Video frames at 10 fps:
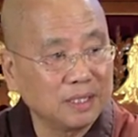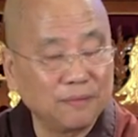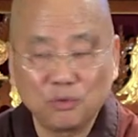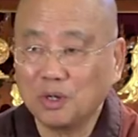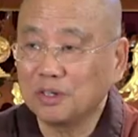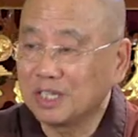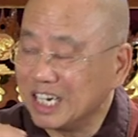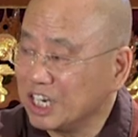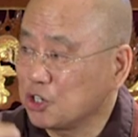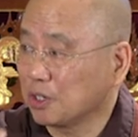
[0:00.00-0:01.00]
if you are
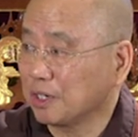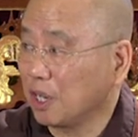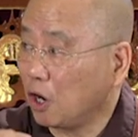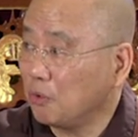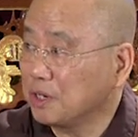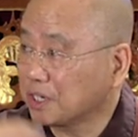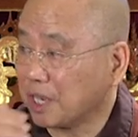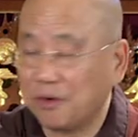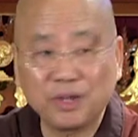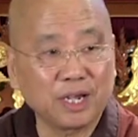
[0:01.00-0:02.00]
diligently always
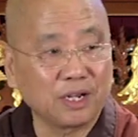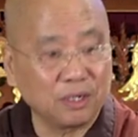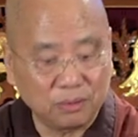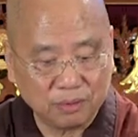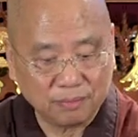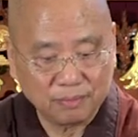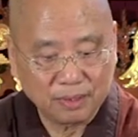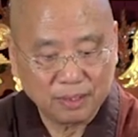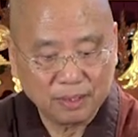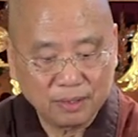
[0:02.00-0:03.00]
carrying it out,
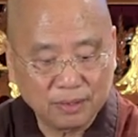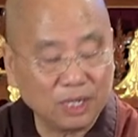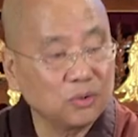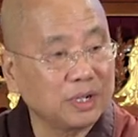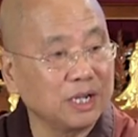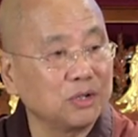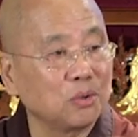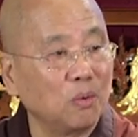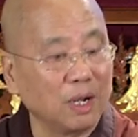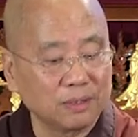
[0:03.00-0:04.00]
then you get
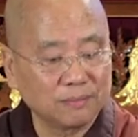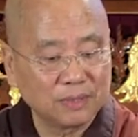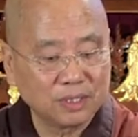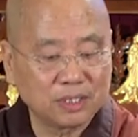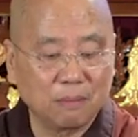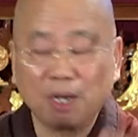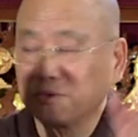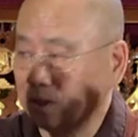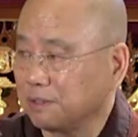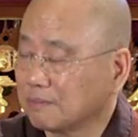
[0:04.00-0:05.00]
into what?
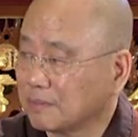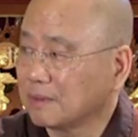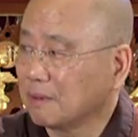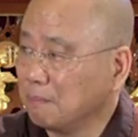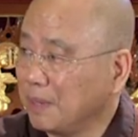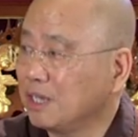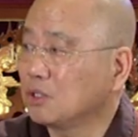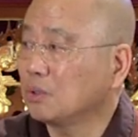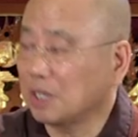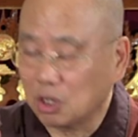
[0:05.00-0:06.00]
Samadhi,
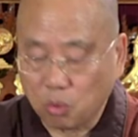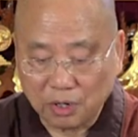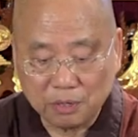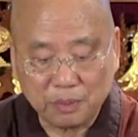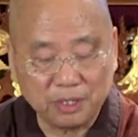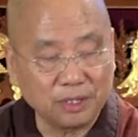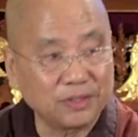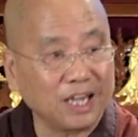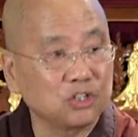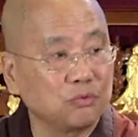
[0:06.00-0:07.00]
mental equanimity.
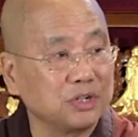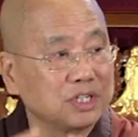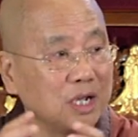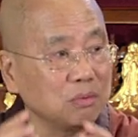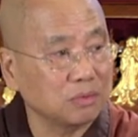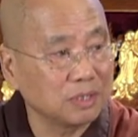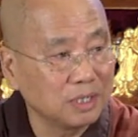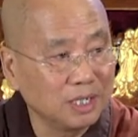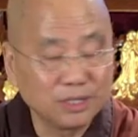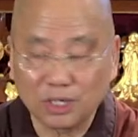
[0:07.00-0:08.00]
That's the result.
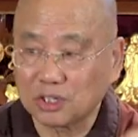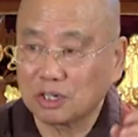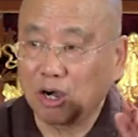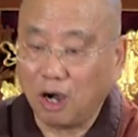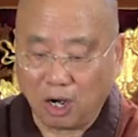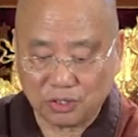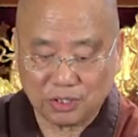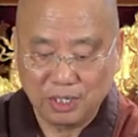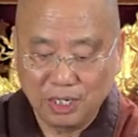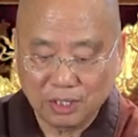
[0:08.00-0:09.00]
There's
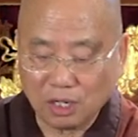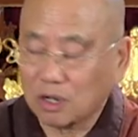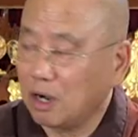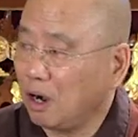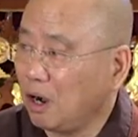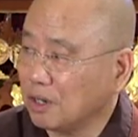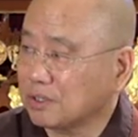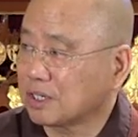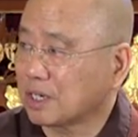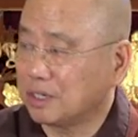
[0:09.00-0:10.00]
cost. The
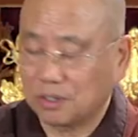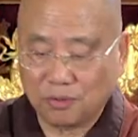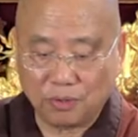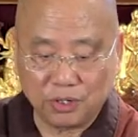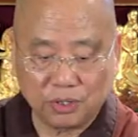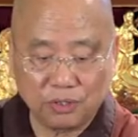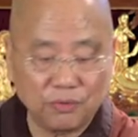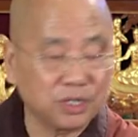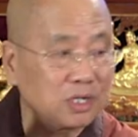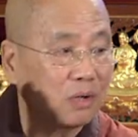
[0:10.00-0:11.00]
cost is concentration. The
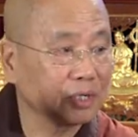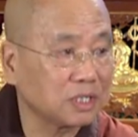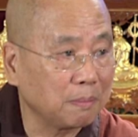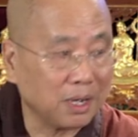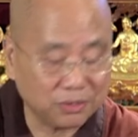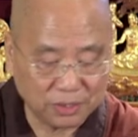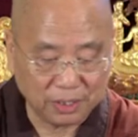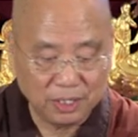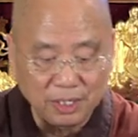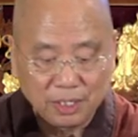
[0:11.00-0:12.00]
result is
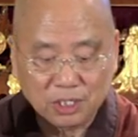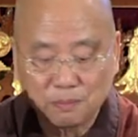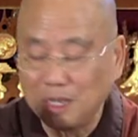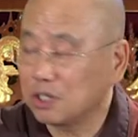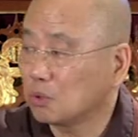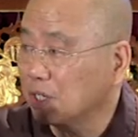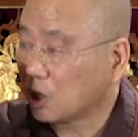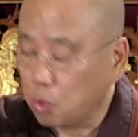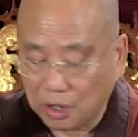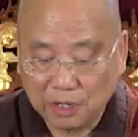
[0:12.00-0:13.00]
samadhi. It's mental
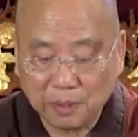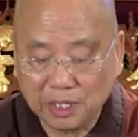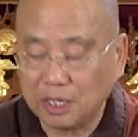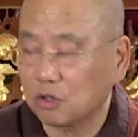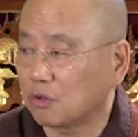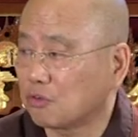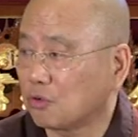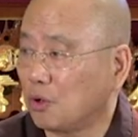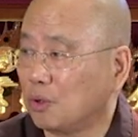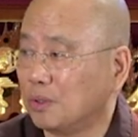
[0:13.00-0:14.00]
equanimity and
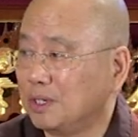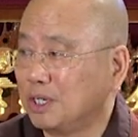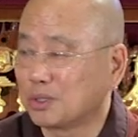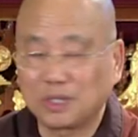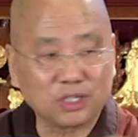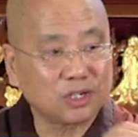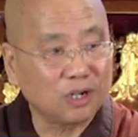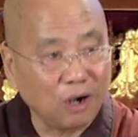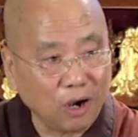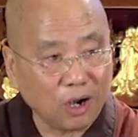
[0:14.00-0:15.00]
control. So there's
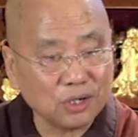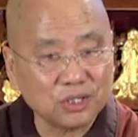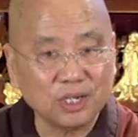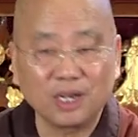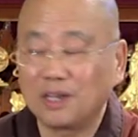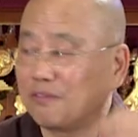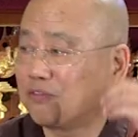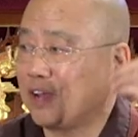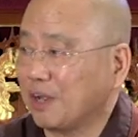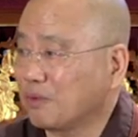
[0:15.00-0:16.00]
cost and
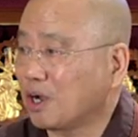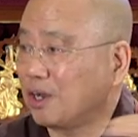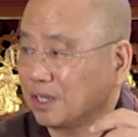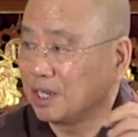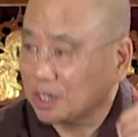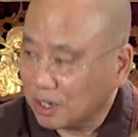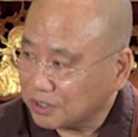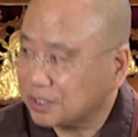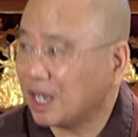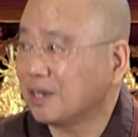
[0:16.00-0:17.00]
effect. We call it
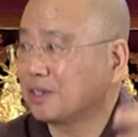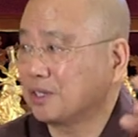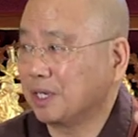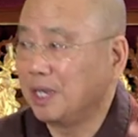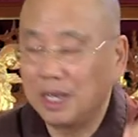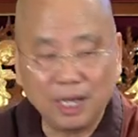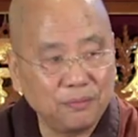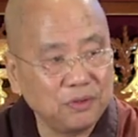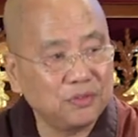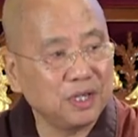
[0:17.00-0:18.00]
causality.
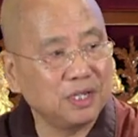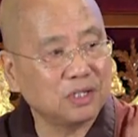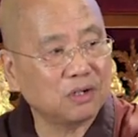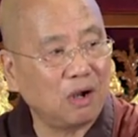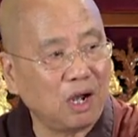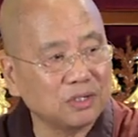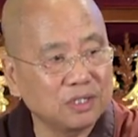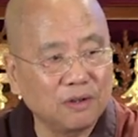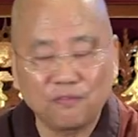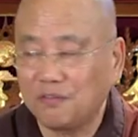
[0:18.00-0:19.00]
Everything is
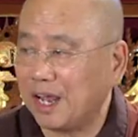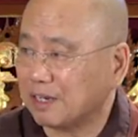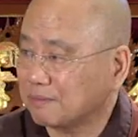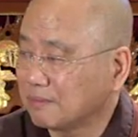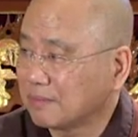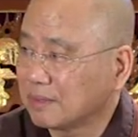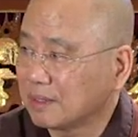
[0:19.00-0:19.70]
cost and effect.